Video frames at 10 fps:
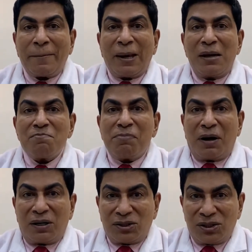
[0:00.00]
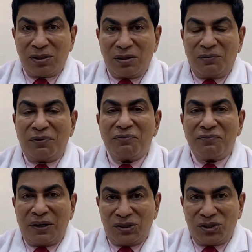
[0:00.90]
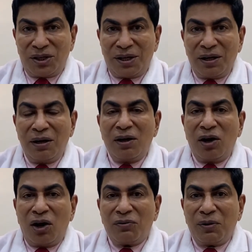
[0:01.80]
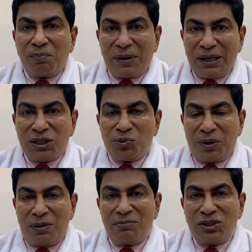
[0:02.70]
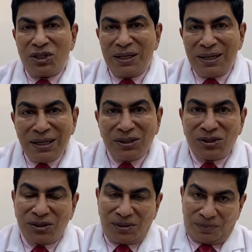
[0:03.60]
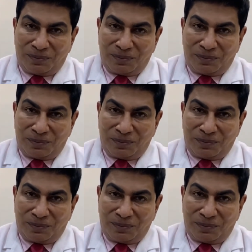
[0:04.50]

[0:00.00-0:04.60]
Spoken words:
and parcel of the functioning of the place where the machine is.